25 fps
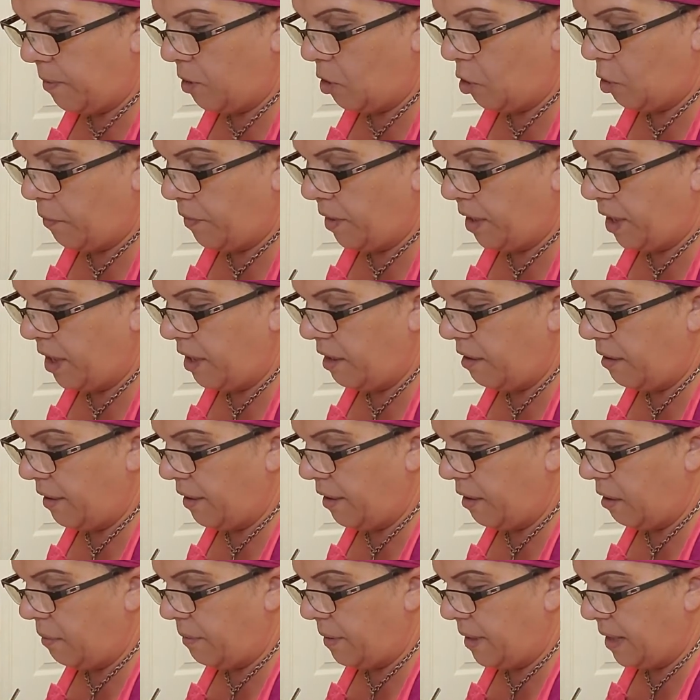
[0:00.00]
over here.
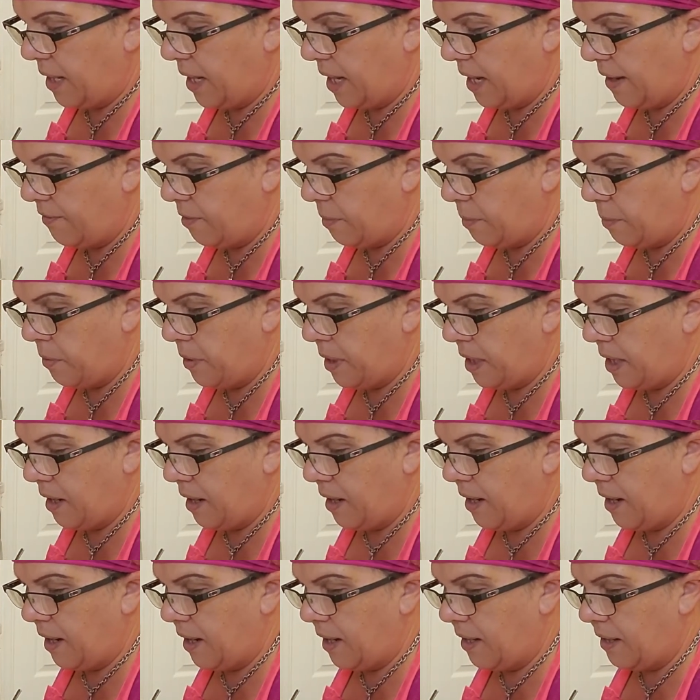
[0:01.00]
I already have it pretty
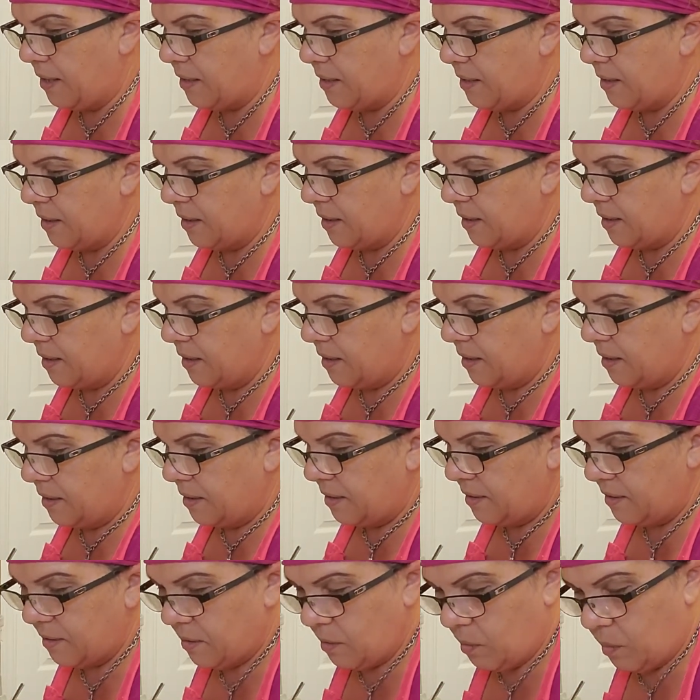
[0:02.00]
hot.
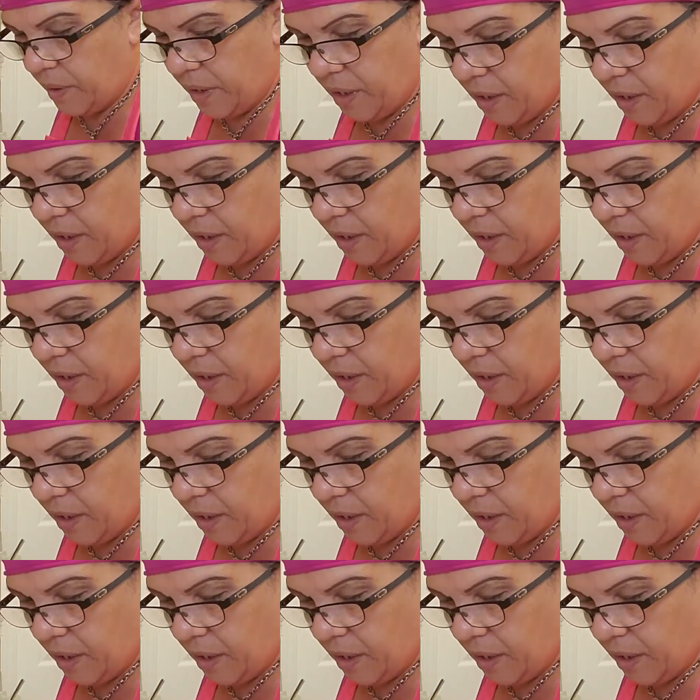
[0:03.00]
So we are